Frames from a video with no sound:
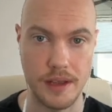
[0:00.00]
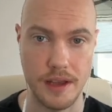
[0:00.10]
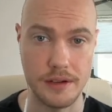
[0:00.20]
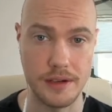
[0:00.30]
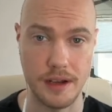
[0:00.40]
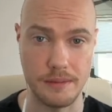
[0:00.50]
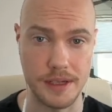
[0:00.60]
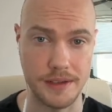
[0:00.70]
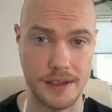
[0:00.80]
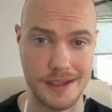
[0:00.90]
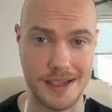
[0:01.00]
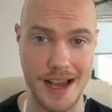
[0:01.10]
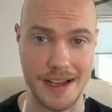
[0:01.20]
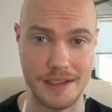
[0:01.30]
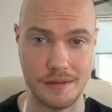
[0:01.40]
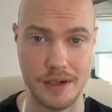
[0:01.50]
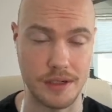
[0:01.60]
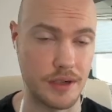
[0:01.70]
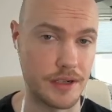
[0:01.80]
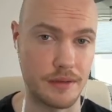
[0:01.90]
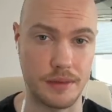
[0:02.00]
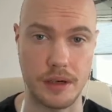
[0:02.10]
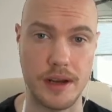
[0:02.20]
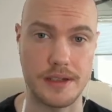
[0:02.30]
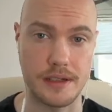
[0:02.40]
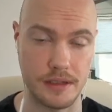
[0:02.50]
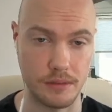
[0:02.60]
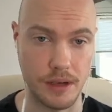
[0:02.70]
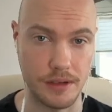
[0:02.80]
and you can update this as registration progresses as well.